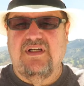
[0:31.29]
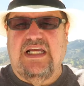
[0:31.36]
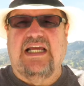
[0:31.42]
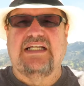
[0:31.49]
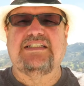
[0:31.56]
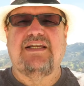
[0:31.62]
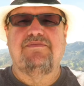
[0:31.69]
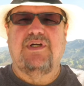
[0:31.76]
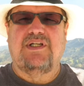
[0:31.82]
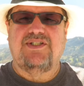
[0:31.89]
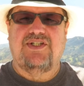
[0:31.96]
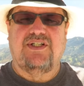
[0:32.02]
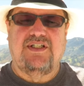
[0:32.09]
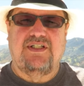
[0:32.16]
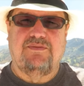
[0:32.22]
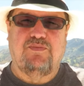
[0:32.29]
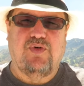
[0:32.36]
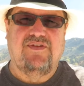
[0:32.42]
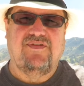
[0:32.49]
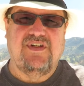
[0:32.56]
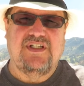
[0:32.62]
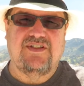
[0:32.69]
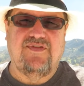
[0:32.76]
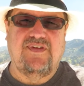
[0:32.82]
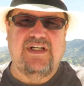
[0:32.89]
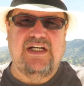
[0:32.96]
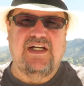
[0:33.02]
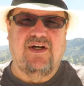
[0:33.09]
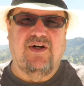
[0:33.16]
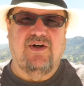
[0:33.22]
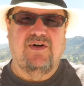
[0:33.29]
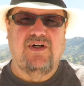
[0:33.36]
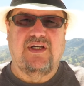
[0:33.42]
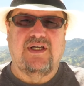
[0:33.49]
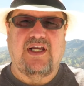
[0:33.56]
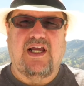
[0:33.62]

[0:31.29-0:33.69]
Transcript: As I mentioned in previous video,